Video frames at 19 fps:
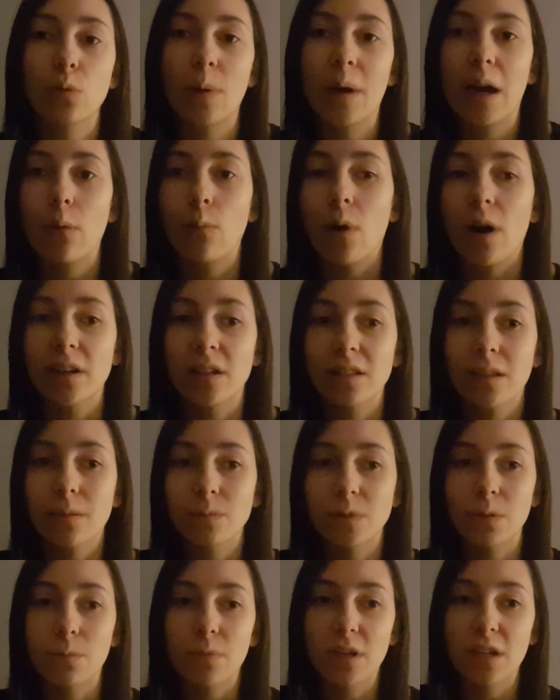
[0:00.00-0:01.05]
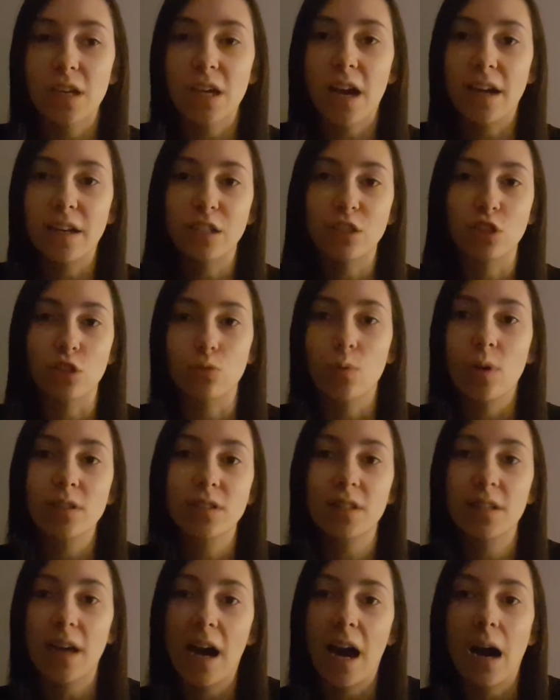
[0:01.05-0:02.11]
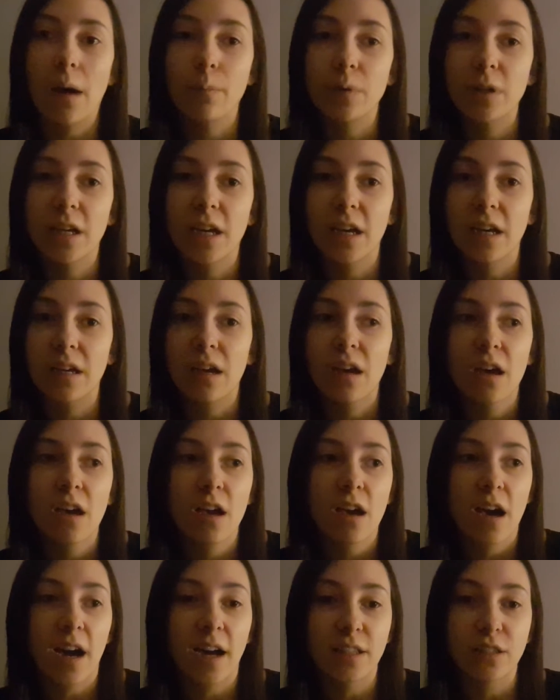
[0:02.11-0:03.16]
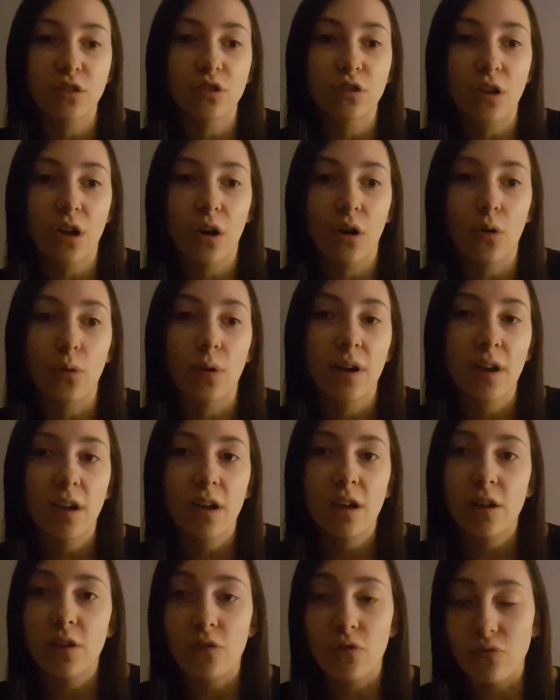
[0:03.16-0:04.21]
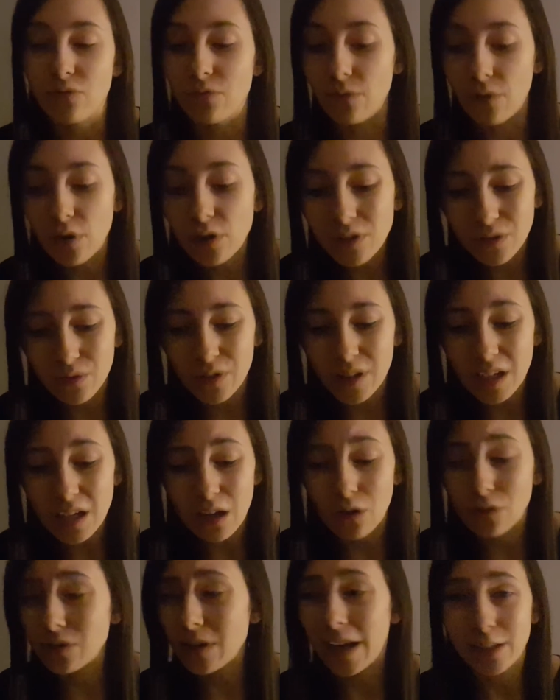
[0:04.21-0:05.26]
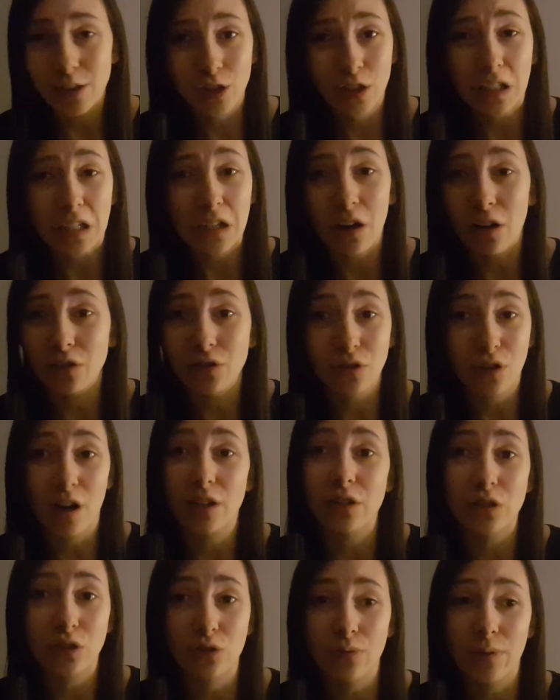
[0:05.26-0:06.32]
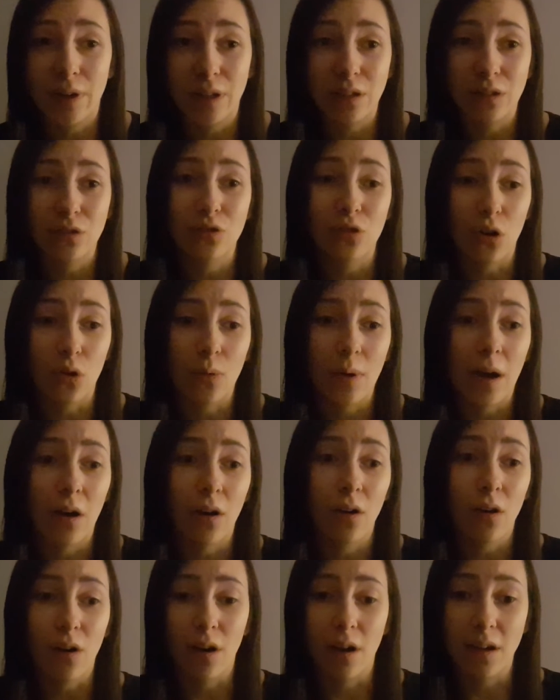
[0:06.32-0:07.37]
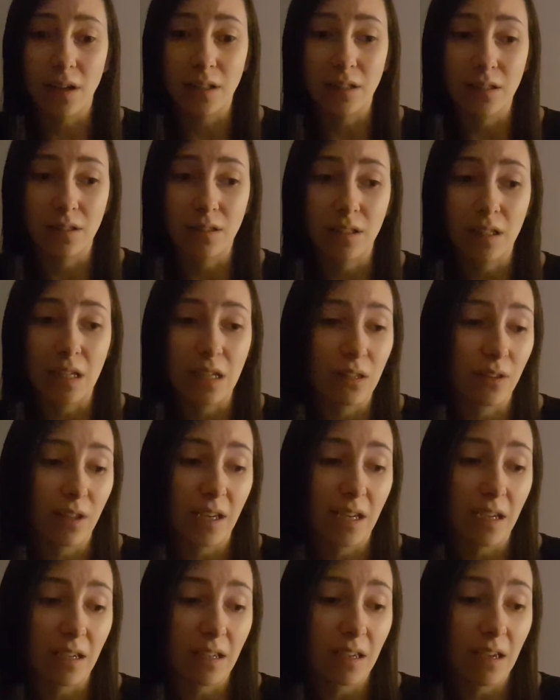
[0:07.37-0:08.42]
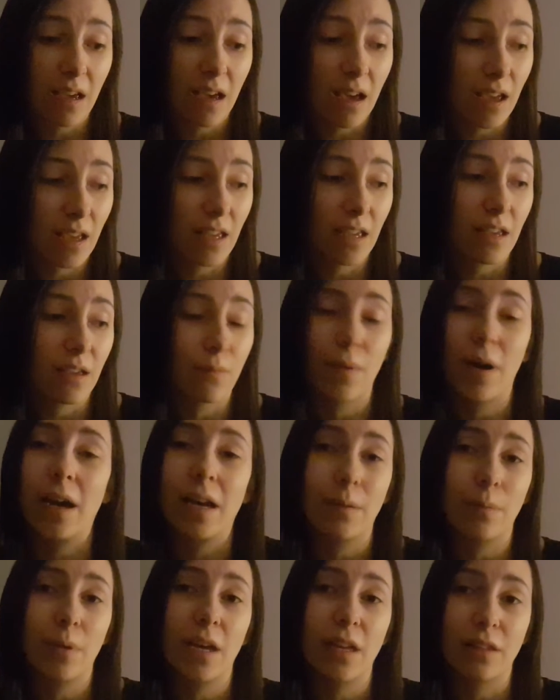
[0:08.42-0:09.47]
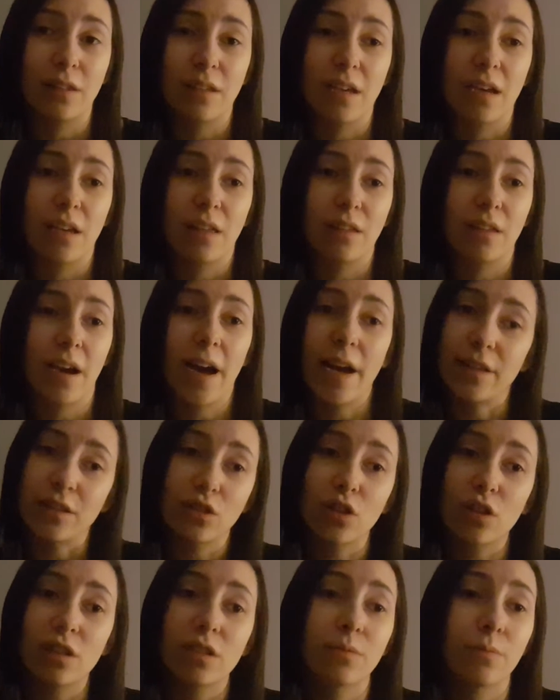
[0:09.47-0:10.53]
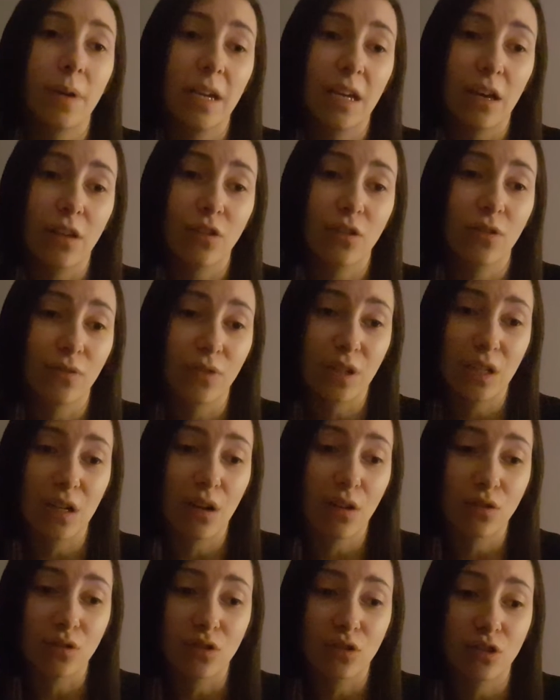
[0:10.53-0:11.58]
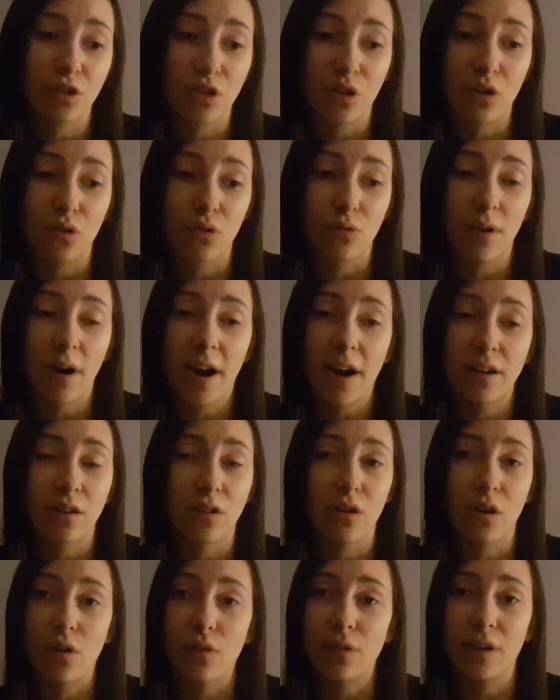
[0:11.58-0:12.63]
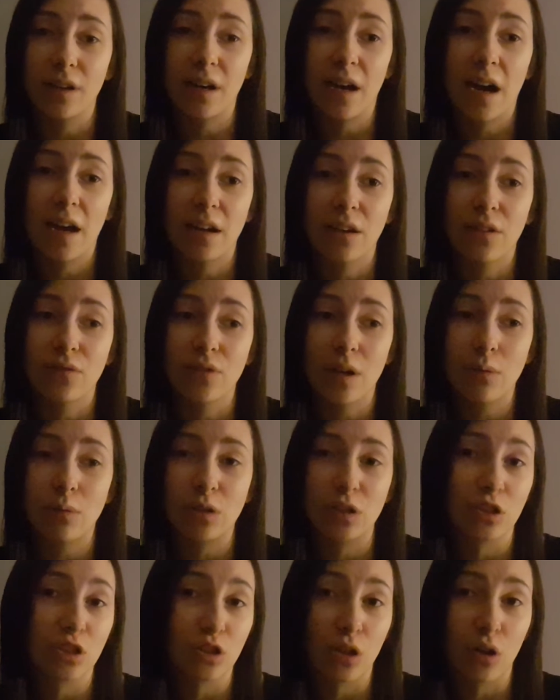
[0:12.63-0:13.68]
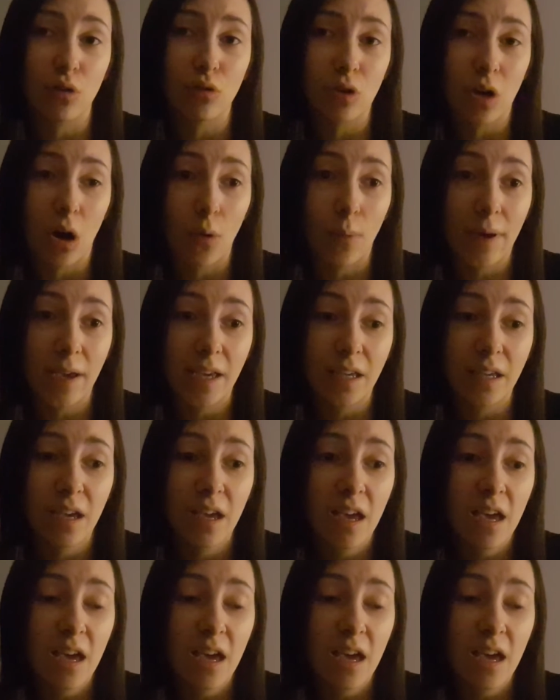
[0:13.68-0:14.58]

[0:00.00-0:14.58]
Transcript: the way I wanted them to be, and it just wasn't happening. And so those videos actually are not doing so well, honestly. Like, in my opinion, as good as my other videos do, I don't know. They're kind of, they were slow going.